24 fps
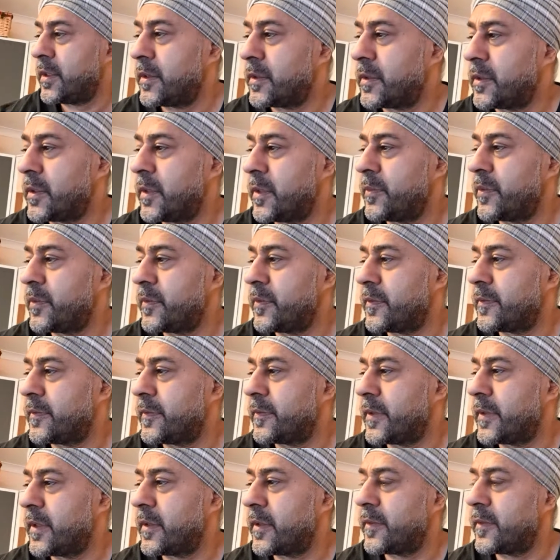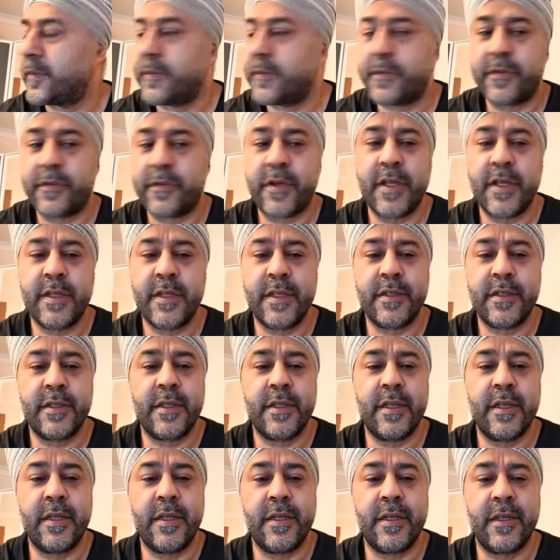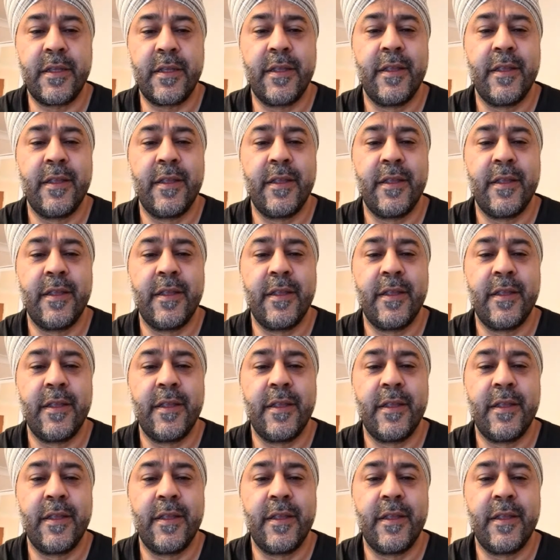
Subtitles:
type of Friday today.